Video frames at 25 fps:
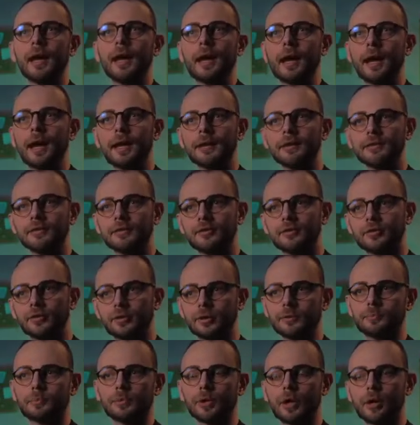And
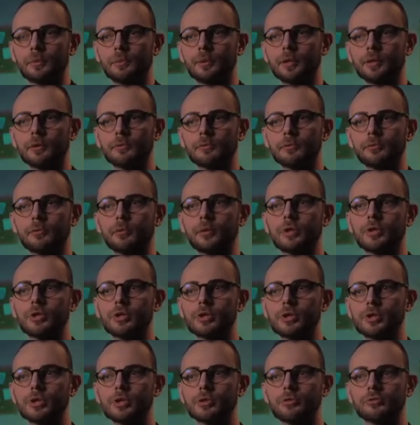third problem, which
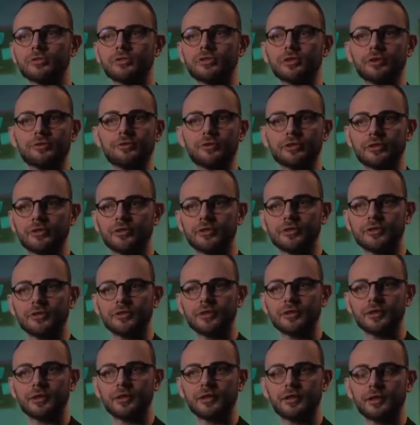
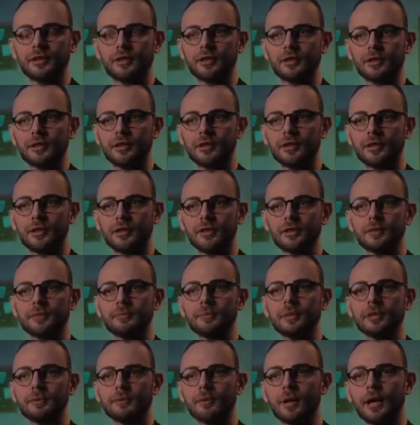surfaced in the
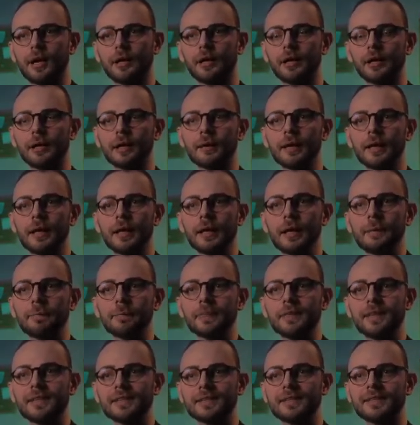meanwhile,
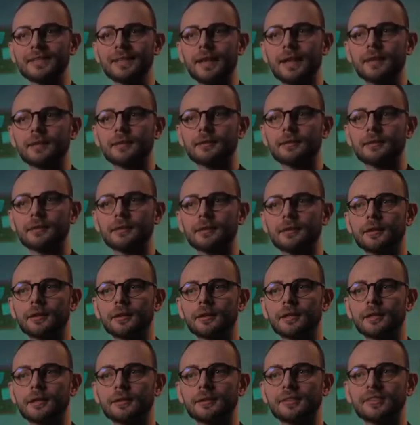is that
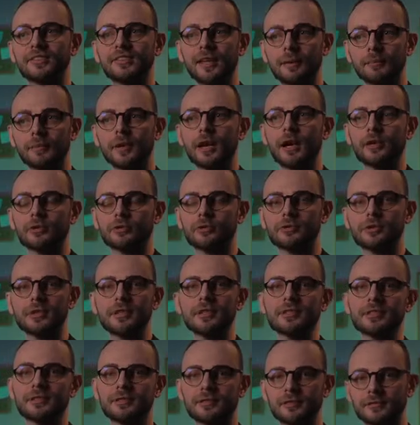in some
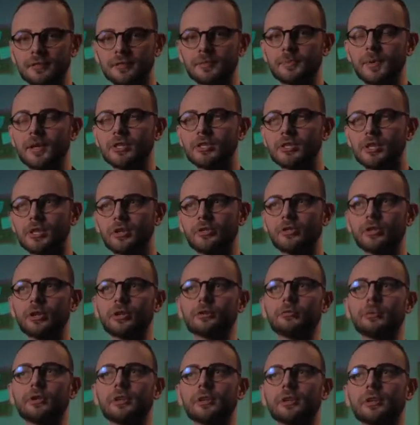countries, especially
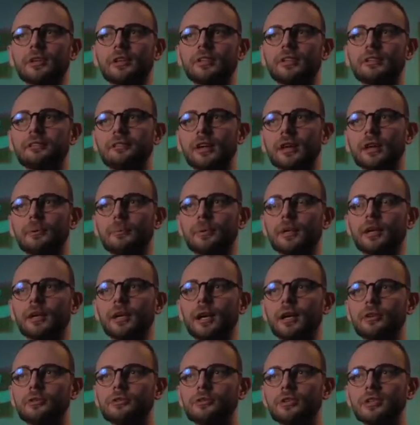third world and developing
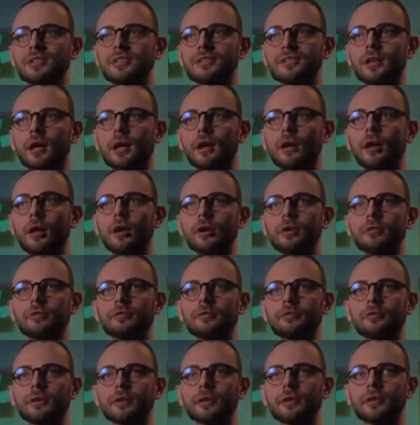countries, a lot
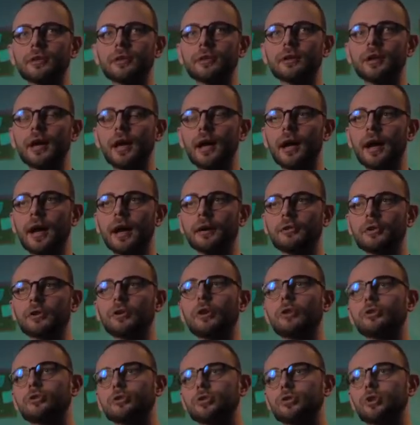of
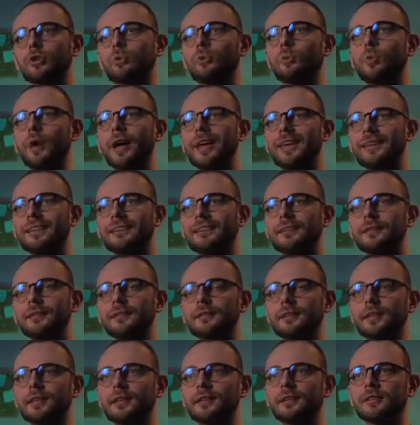agricultural
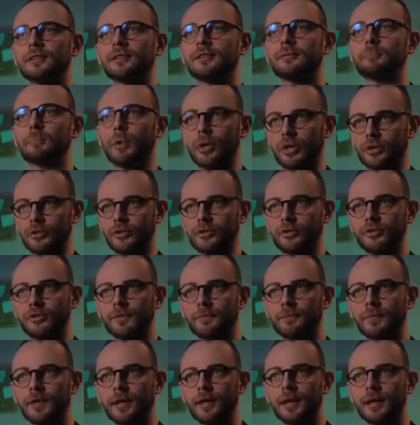waste is burnt.